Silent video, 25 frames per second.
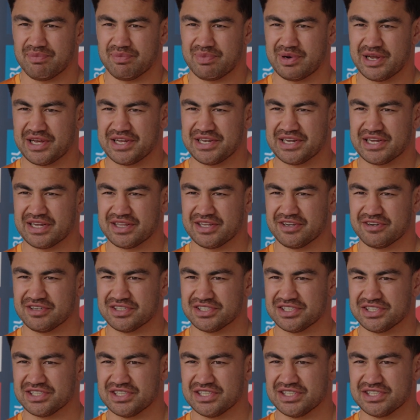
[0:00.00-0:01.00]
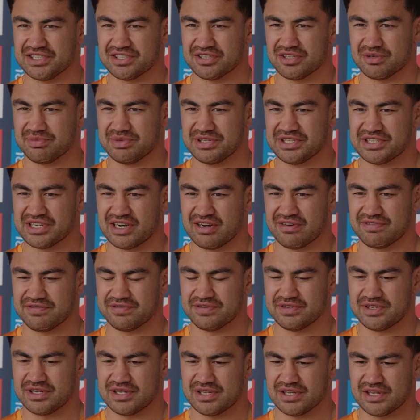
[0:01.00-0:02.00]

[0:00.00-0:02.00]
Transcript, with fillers: playing down there in Sydney is going to be tough.